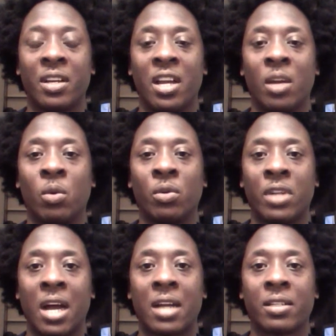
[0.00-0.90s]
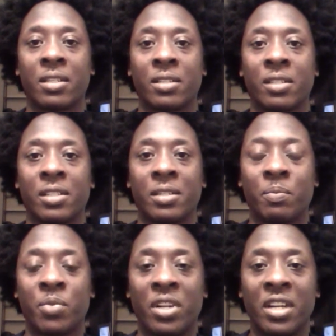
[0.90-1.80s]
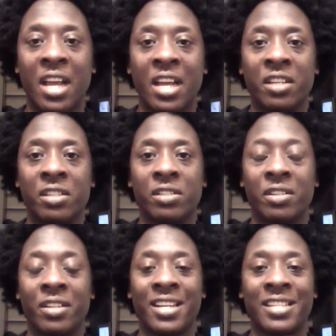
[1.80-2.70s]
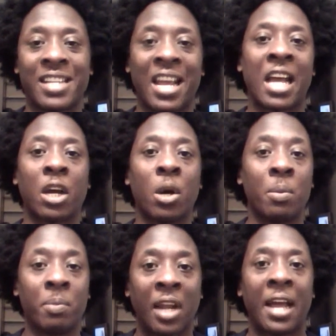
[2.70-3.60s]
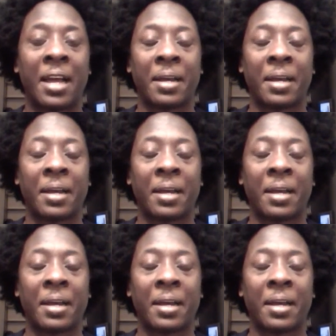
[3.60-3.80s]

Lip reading: it will not put an end to the attack on black.